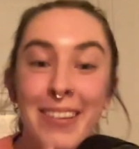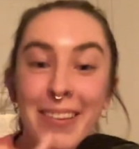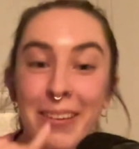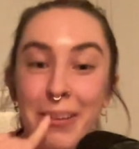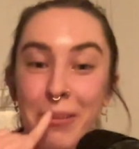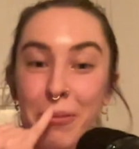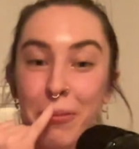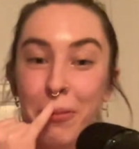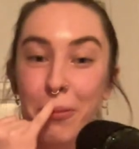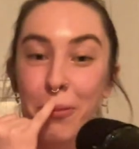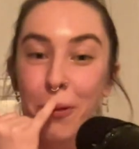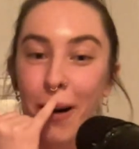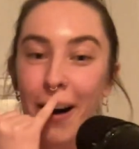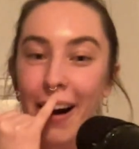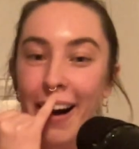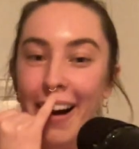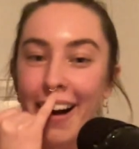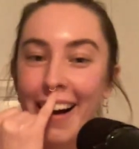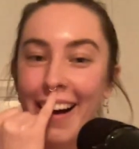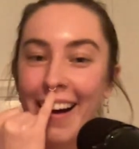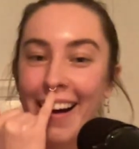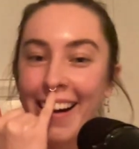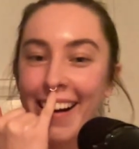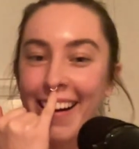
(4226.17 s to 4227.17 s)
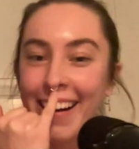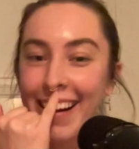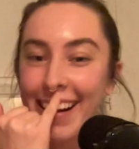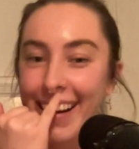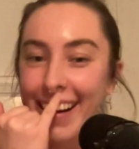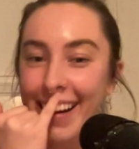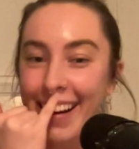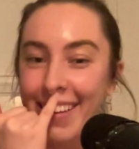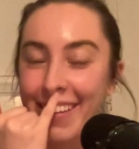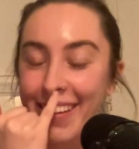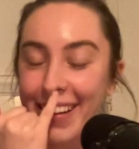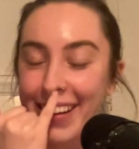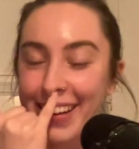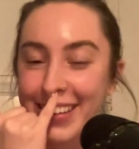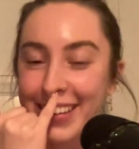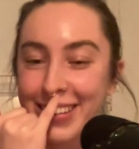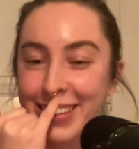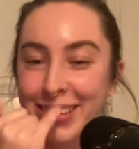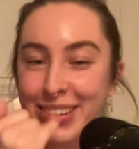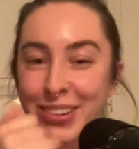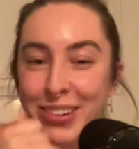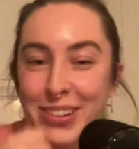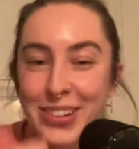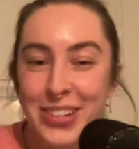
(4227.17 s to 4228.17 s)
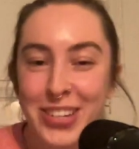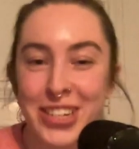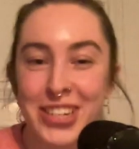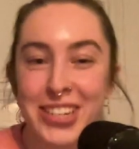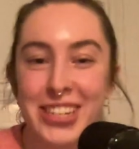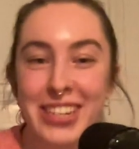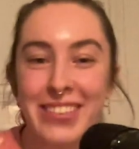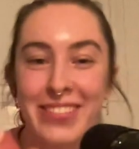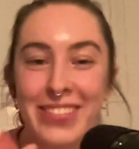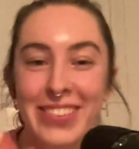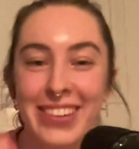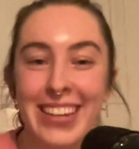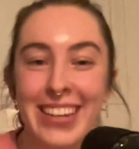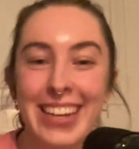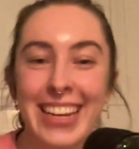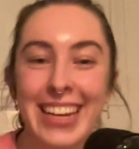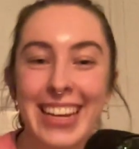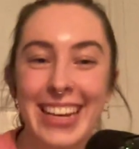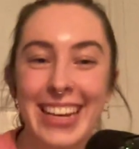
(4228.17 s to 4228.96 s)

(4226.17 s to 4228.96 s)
Wow, I just got shivers.